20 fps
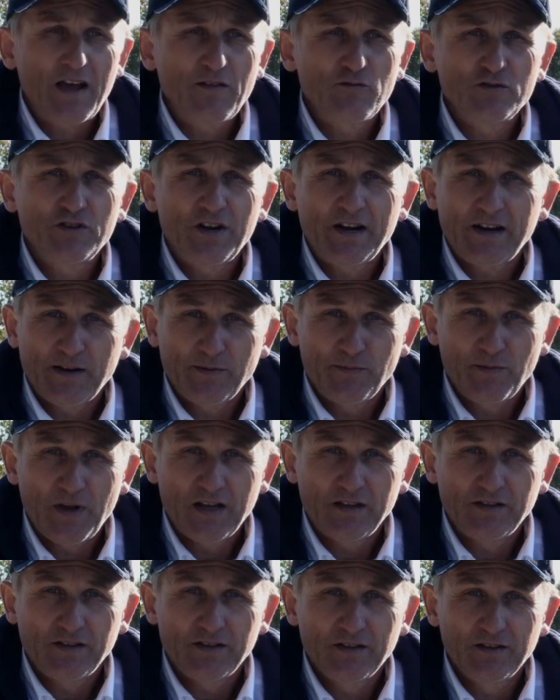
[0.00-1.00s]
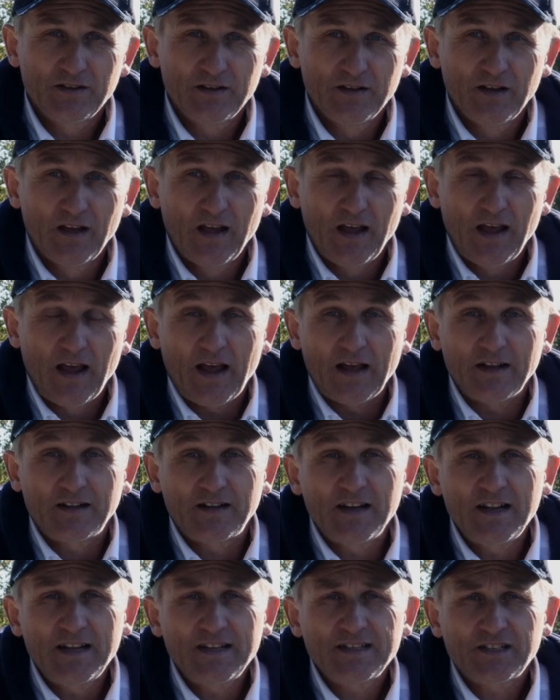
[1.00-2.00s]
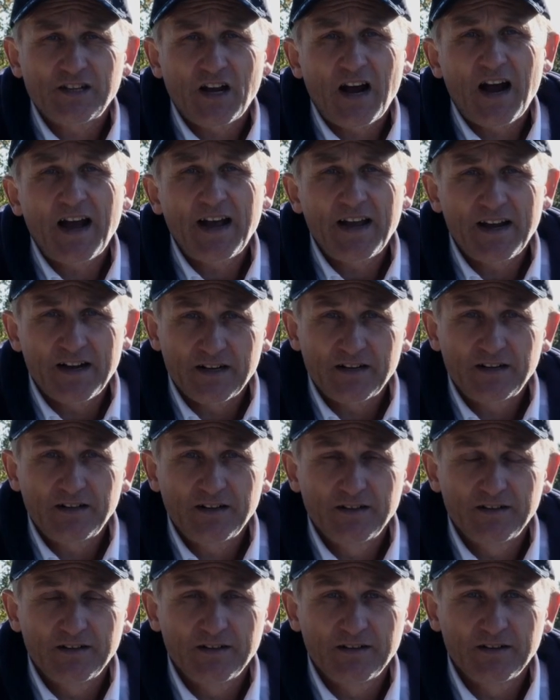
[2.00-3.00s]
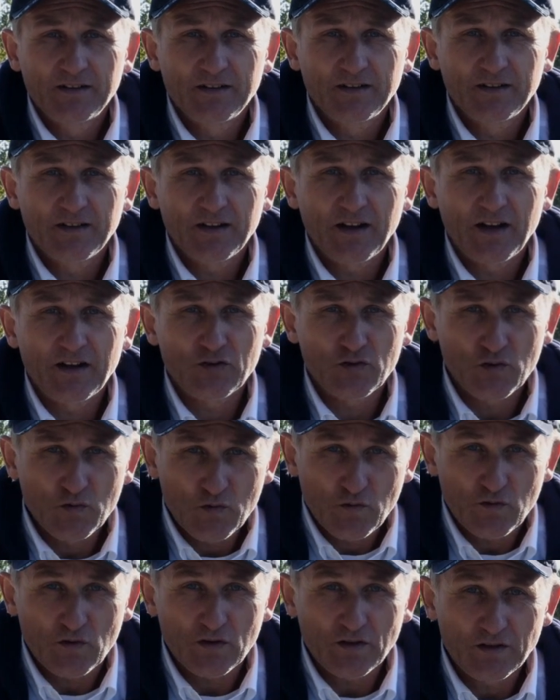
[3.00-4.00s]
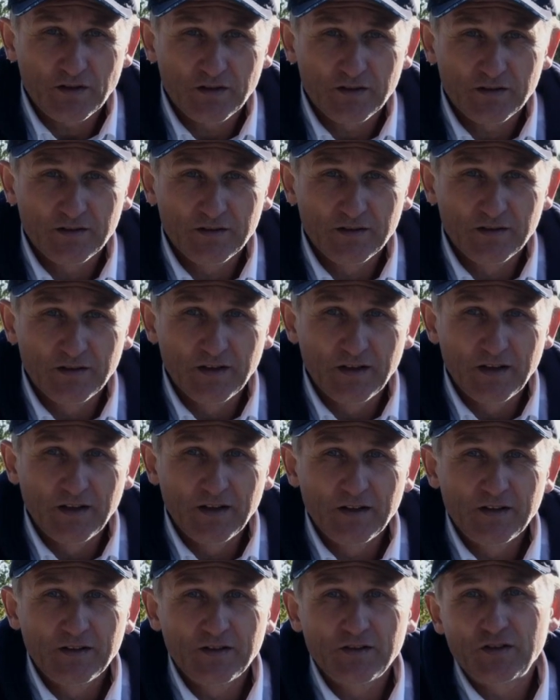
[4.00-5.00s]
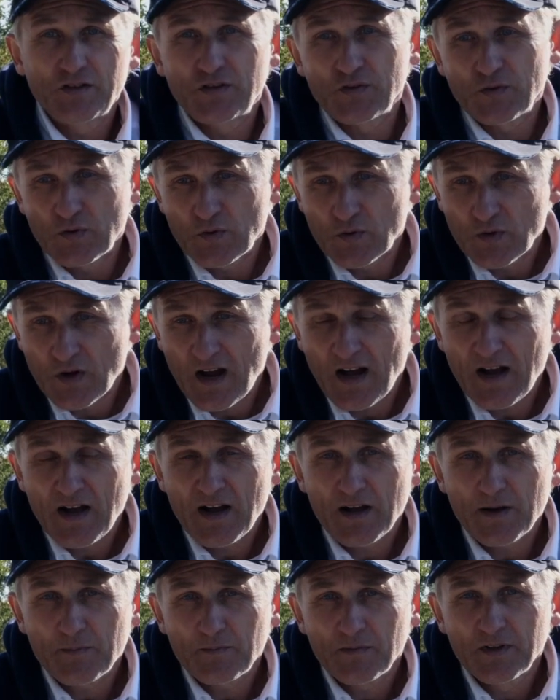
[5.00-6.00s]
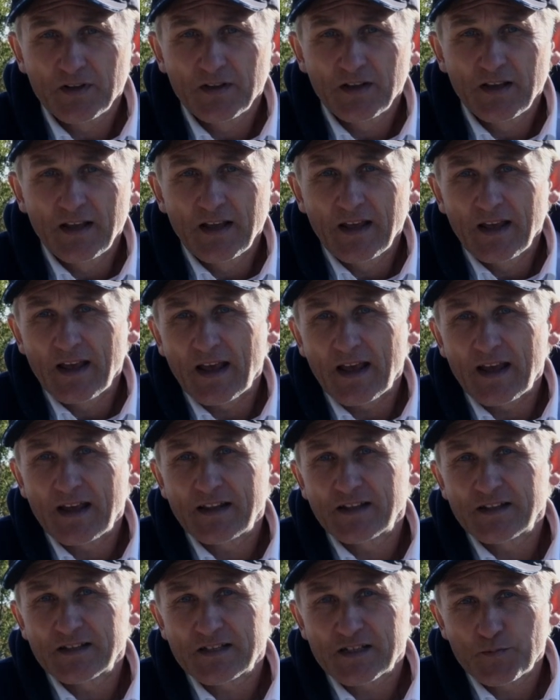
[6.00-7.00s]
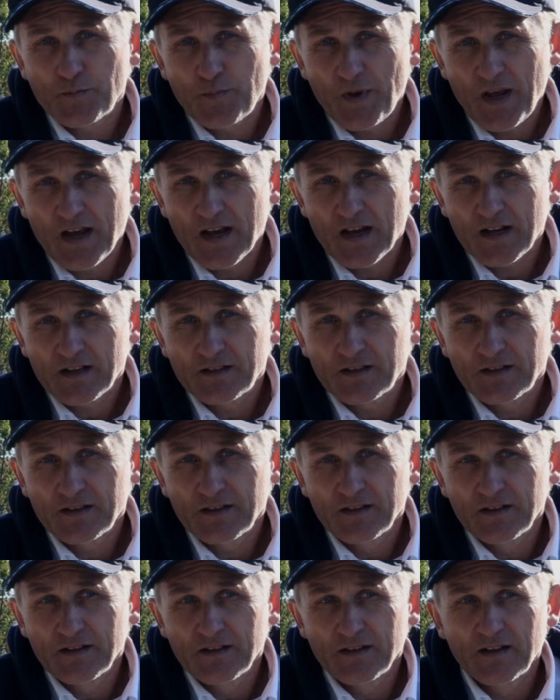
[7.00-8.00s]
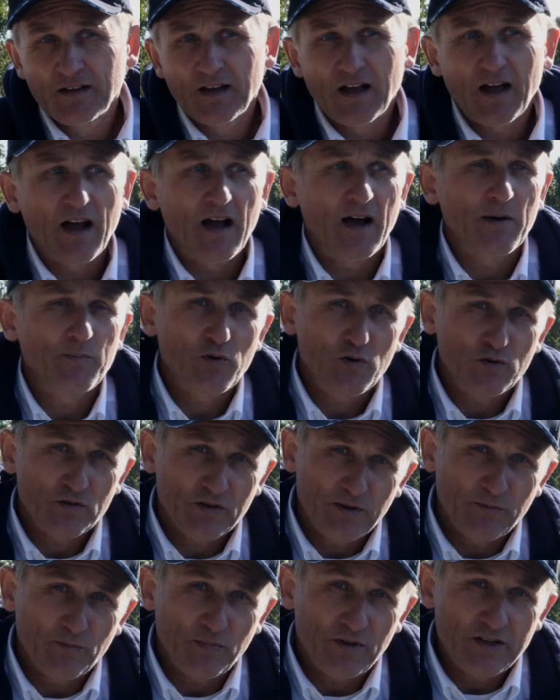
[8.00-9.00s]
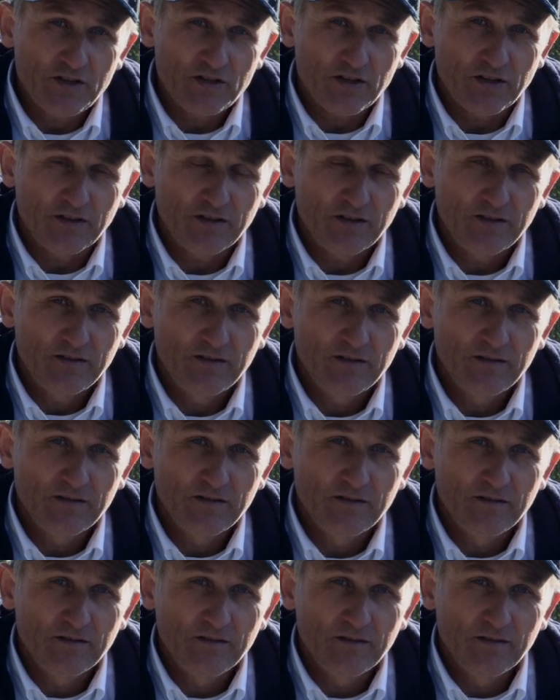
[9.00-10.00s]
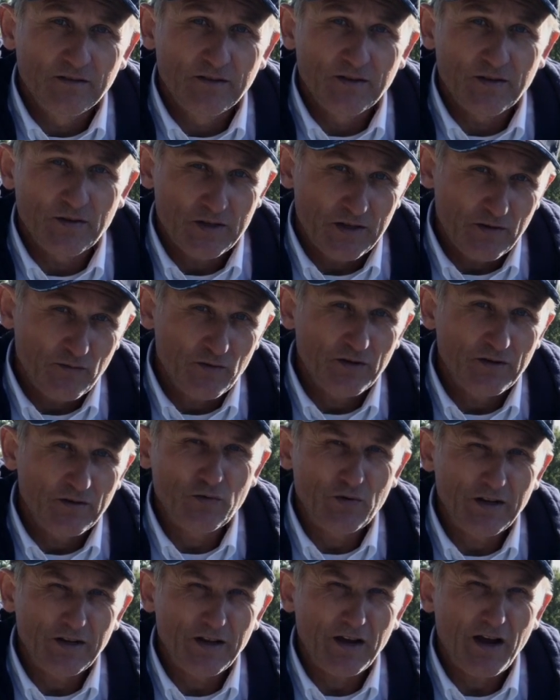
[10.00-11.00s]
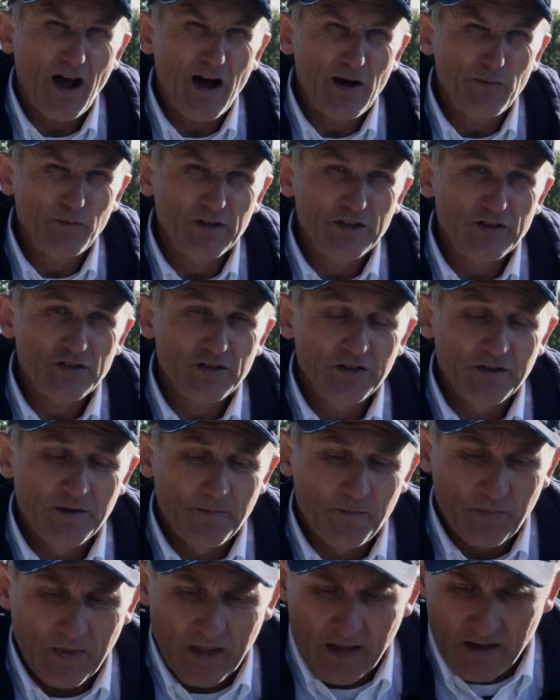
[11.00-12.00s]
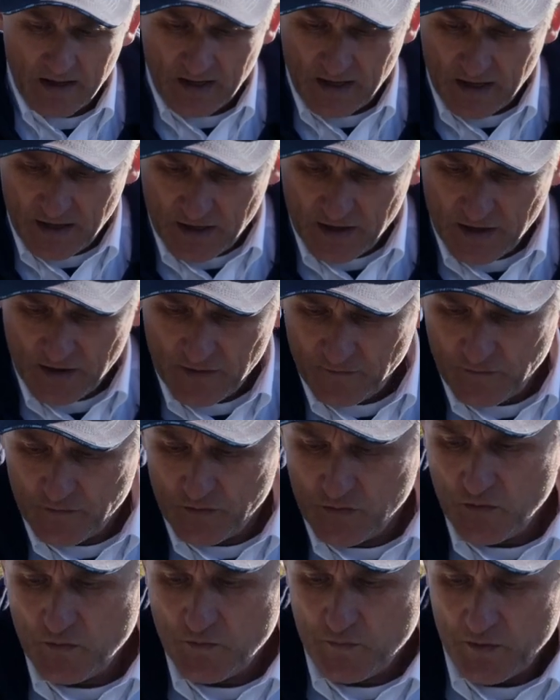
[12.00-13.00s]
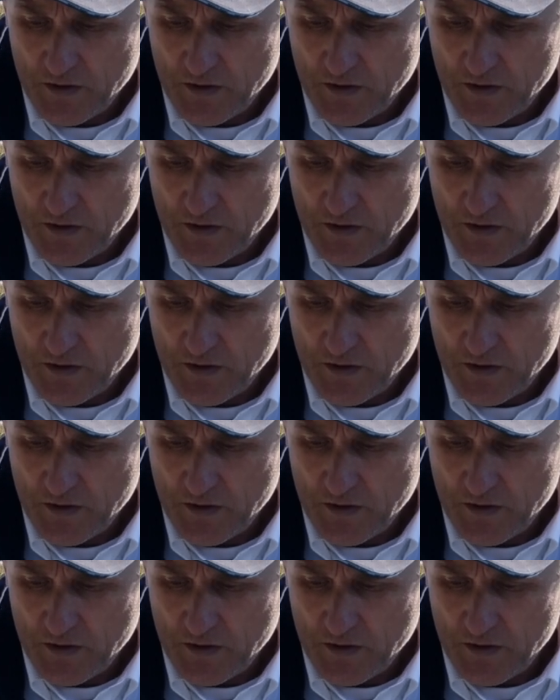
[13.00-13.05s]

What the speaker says: I would recommend, at least hire a roofer to come and inspect upon completion. You see what you can accomplish? If you